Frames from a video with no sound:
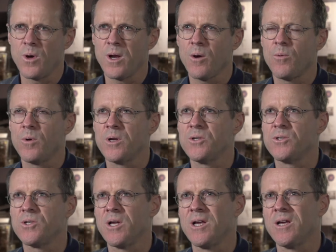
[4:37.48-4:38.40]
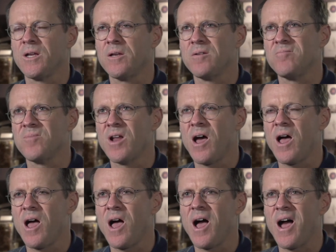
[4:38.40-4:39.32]
I was in
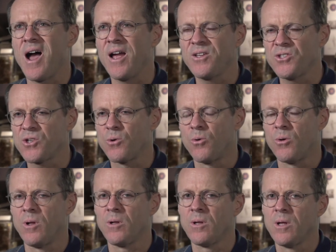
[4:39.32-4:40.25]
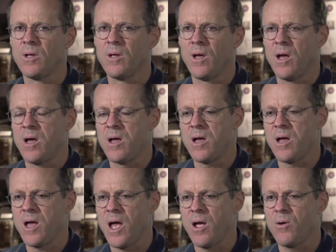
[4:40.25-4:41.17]
high school,
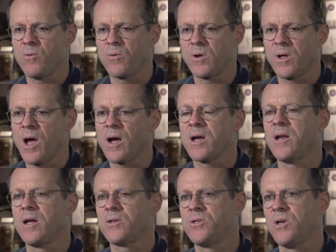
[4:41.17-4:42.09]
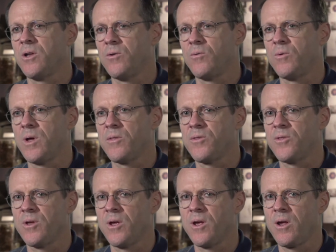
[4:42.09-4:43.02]
I got connected with
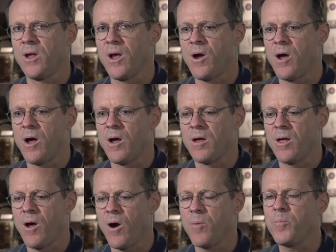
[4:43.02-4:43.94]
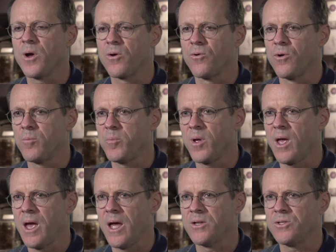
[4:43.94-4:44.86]
the ARPA group
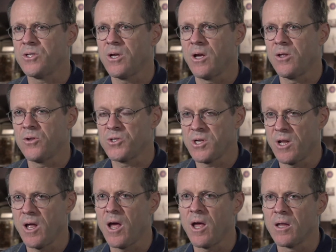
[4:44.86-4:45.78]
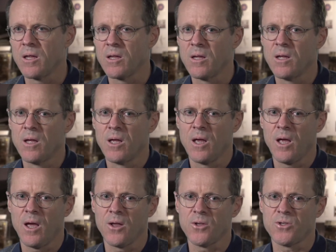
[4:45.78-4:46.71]
at UCLA,
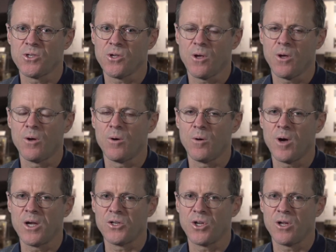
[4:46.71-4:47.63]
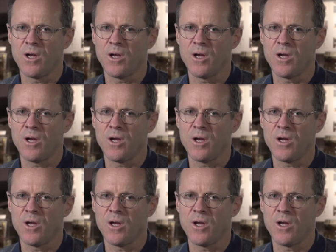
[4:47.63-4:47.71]
and so